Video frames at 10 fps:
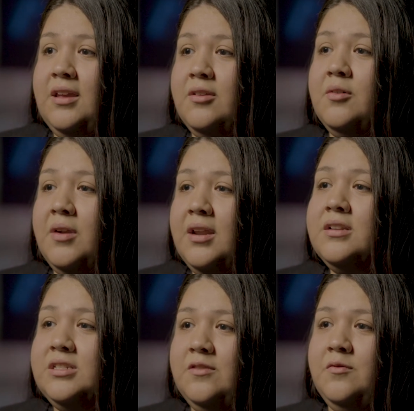like a great
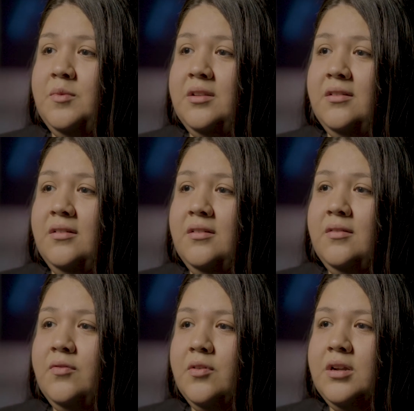achievement
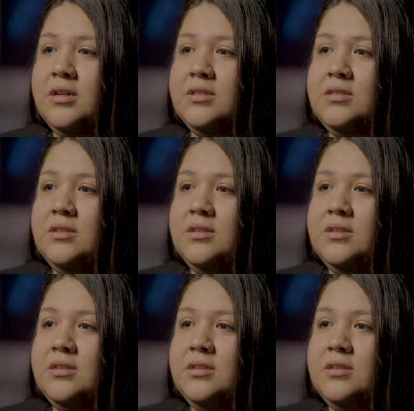for us.